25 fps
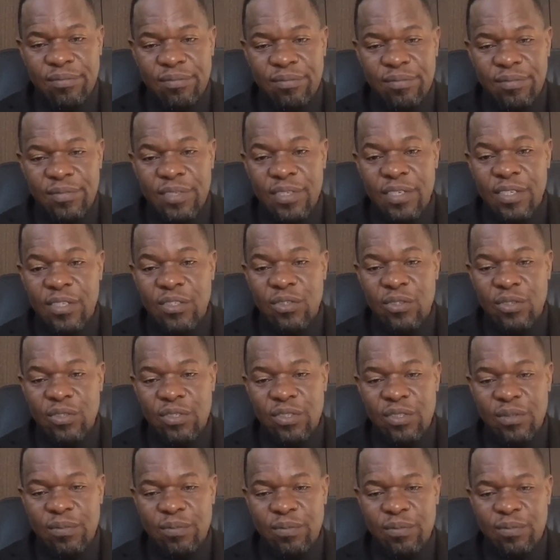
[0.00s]

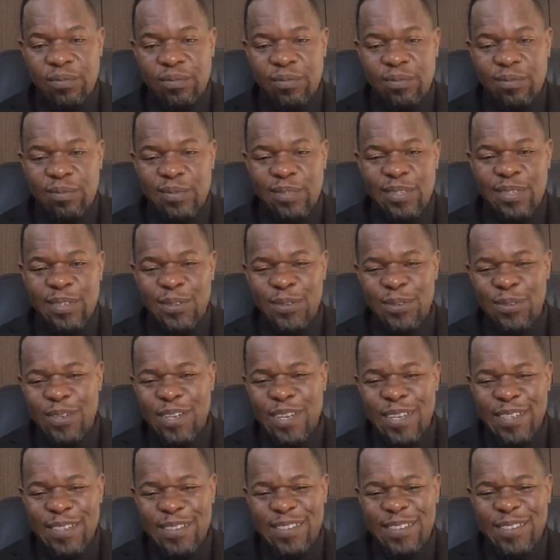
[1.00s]
relationship. You know,
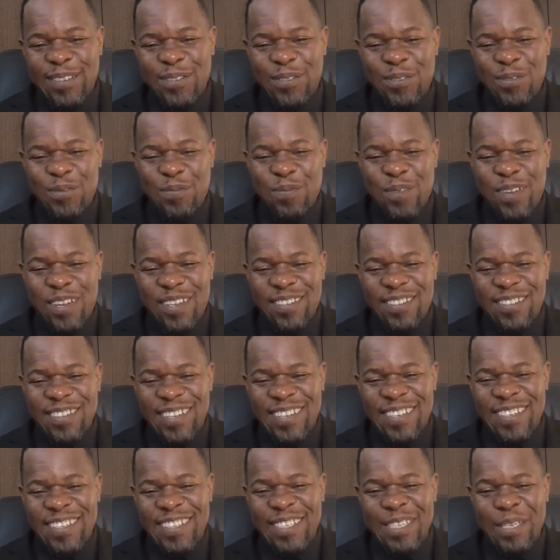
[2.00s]
as the Yorubas
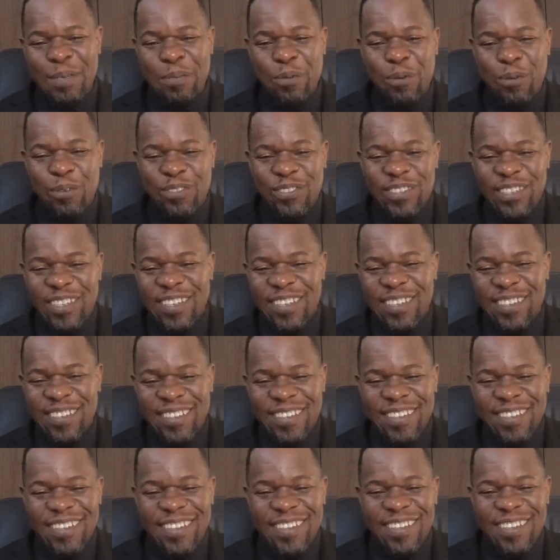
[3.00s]
and the Igbo say,
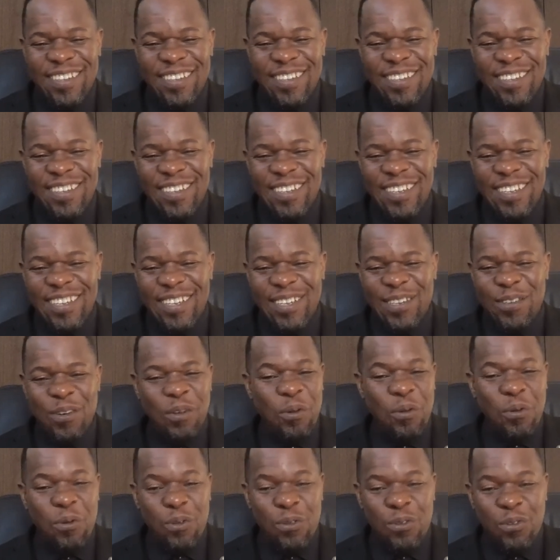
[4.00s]
you
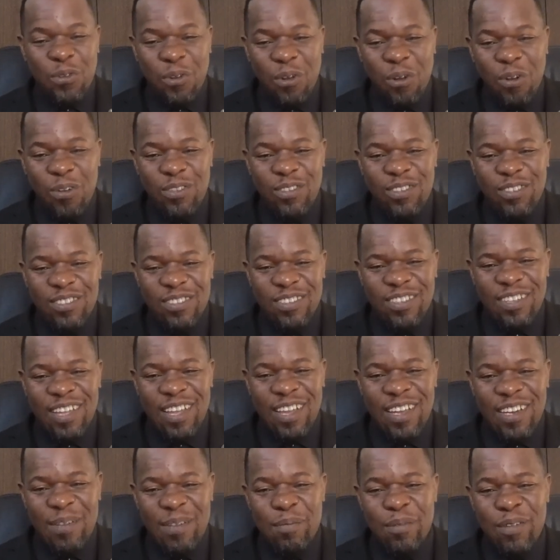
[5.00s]
don't go to court
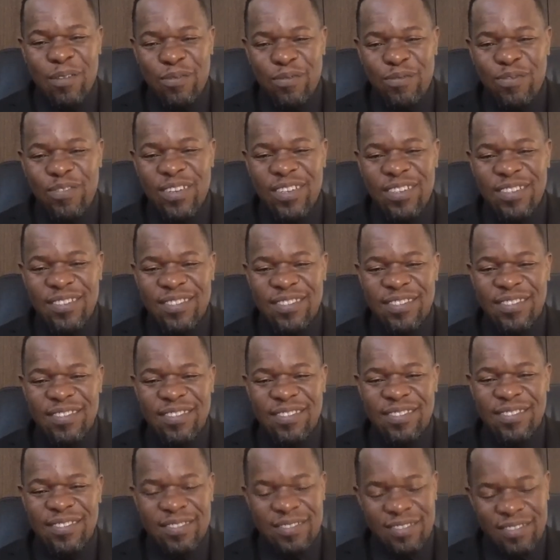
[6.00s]
and remain friends.
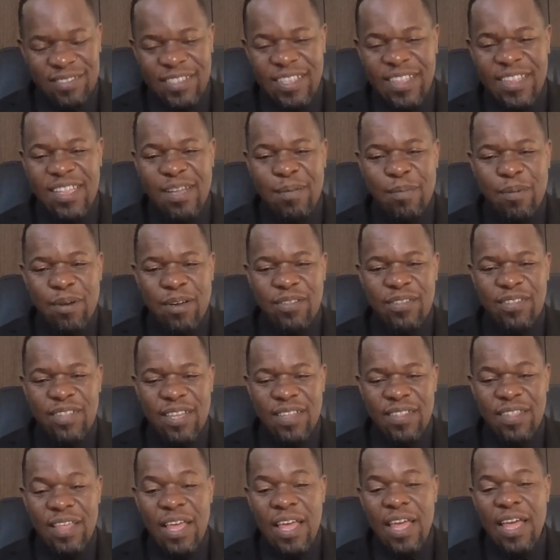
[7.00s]
Think about
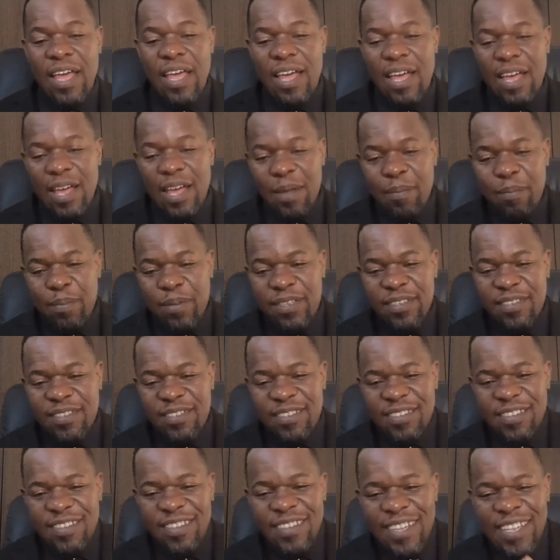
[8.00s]
that. Please,
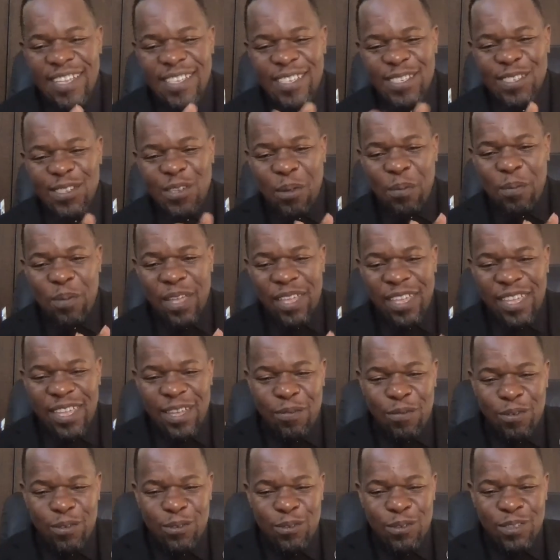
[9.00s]
let's stop here
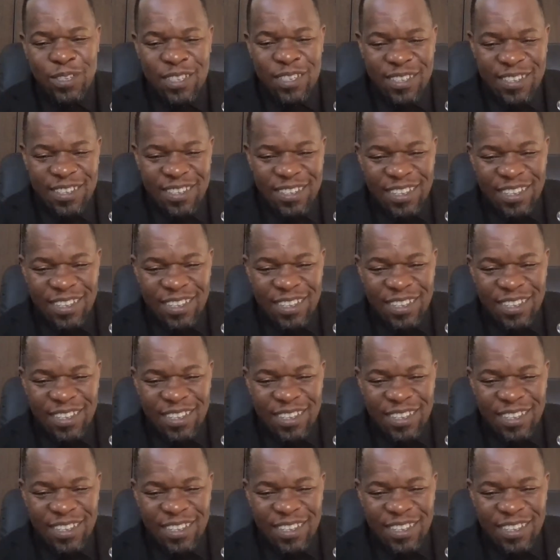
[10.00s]
for today.